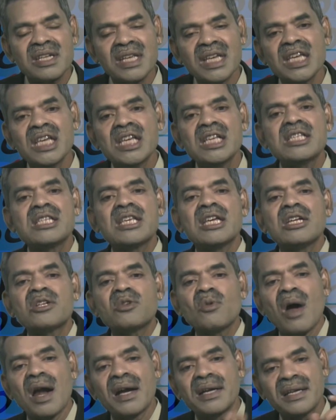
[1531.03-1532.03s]
easy
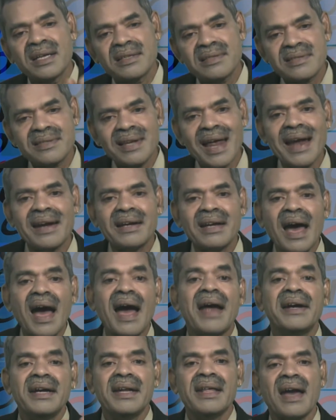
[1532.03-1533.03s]
to understand
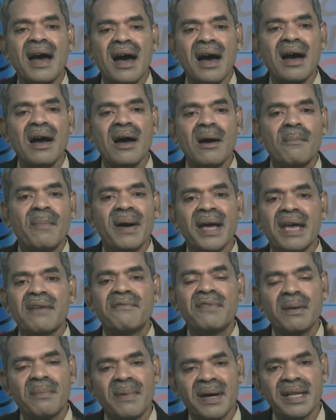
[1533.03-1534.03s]
idea by
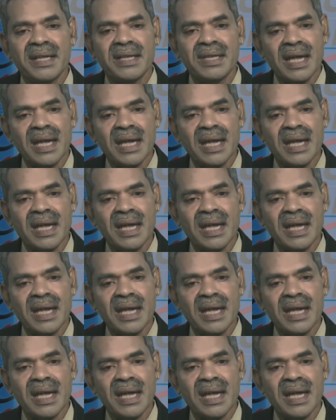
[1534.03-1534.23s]
everybody.